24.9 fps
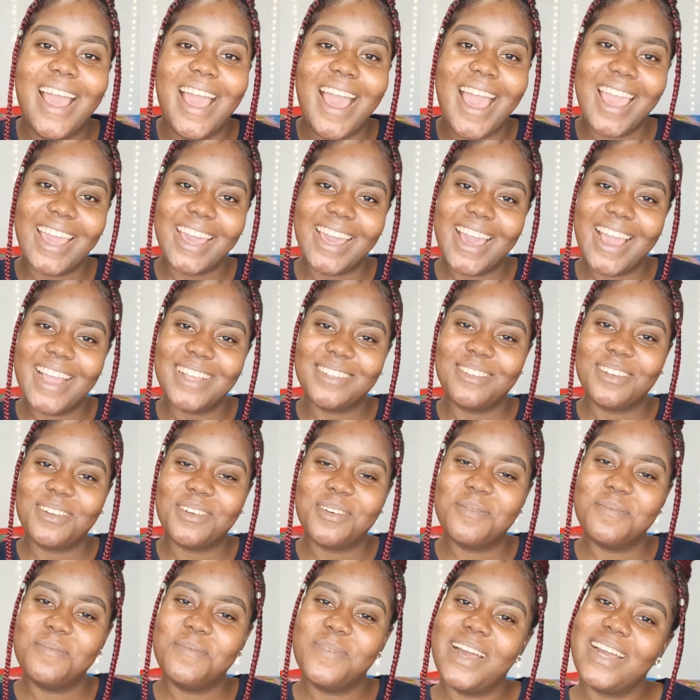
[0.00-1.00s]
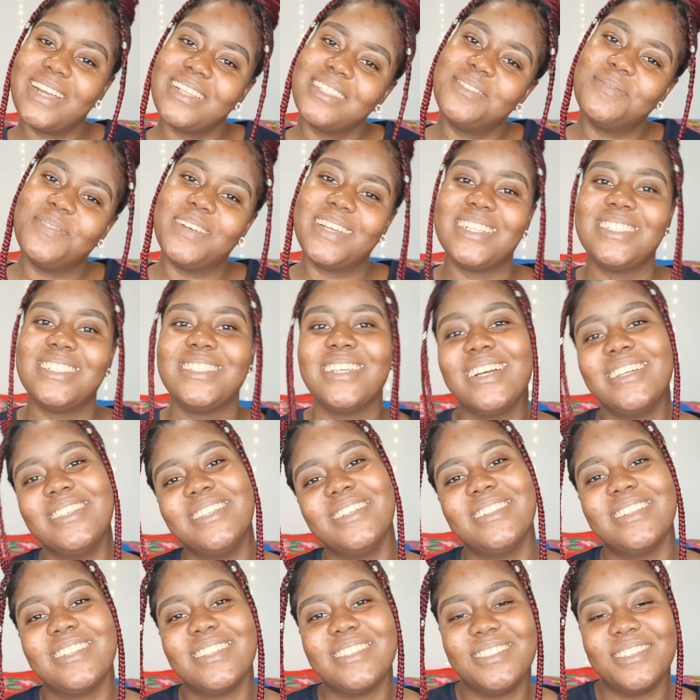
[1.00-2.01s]
Hi guys, welcome back to my
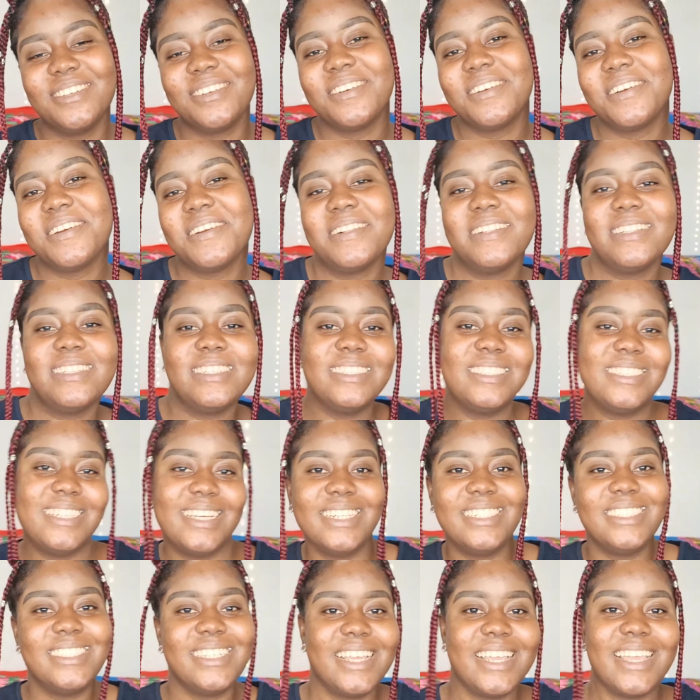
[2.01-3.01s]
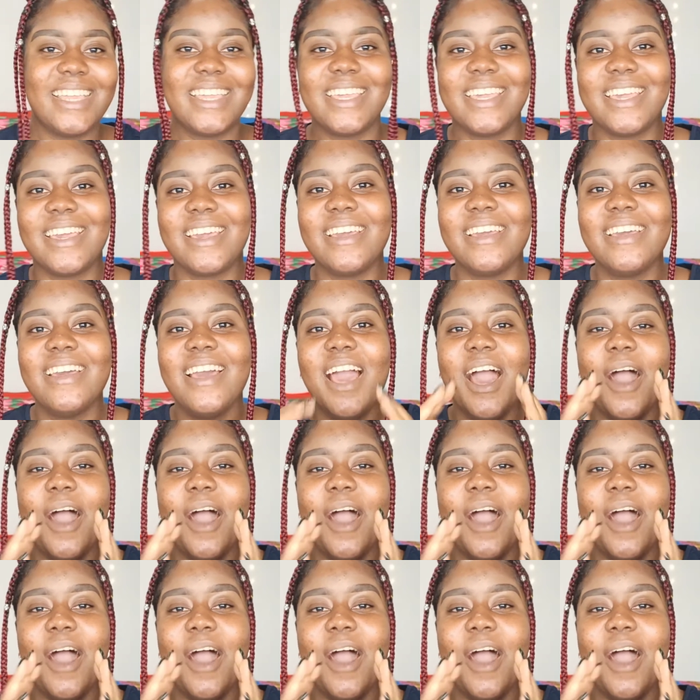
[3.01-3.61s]
channel. It's your girl Cheche here.